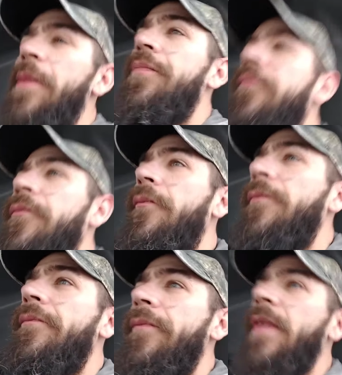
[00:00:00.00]

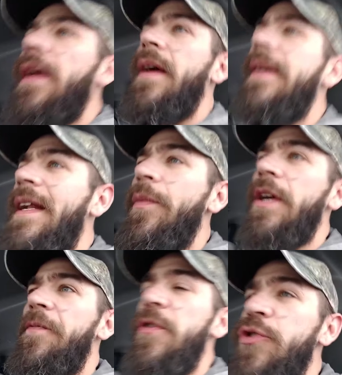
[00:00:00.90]
and I'm
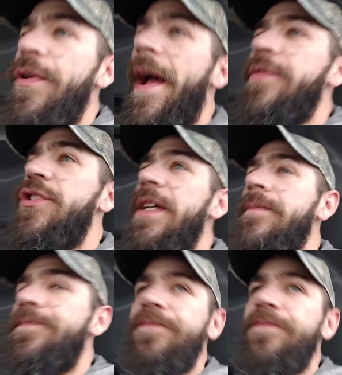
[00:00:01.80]
looking for giraffe shit.